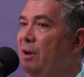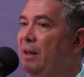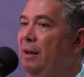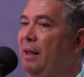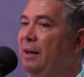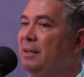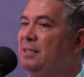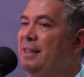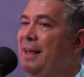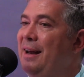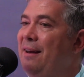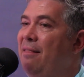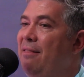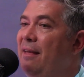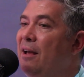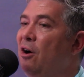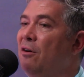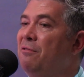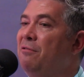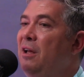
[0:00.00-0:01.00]
And it's that
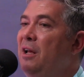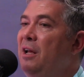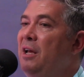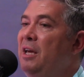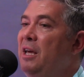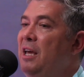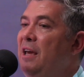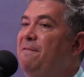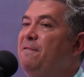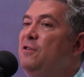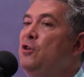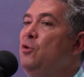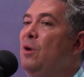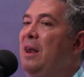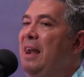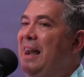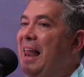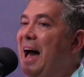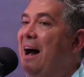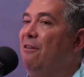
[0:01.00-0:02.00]
thing of, if you
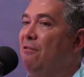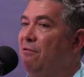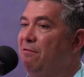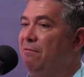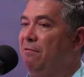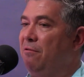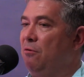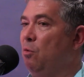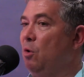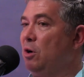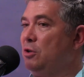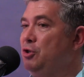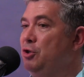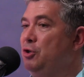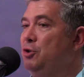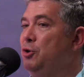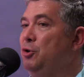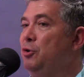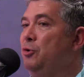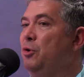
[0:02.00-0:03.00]
love what
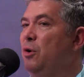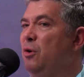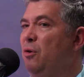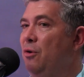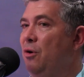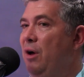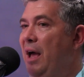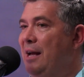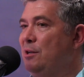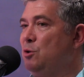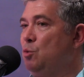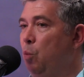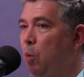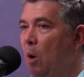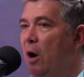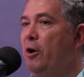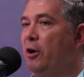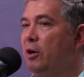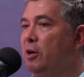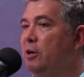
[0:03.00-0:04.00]
you do as
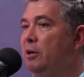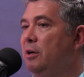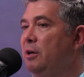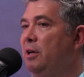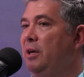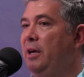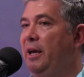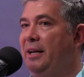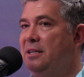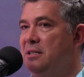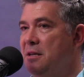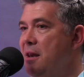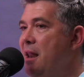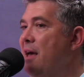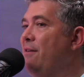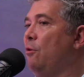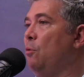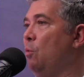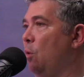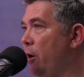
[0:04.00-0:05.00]
work, it's
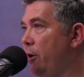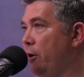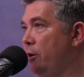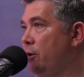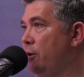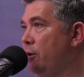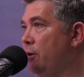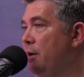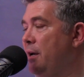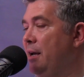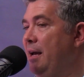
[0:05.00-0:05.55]
never work.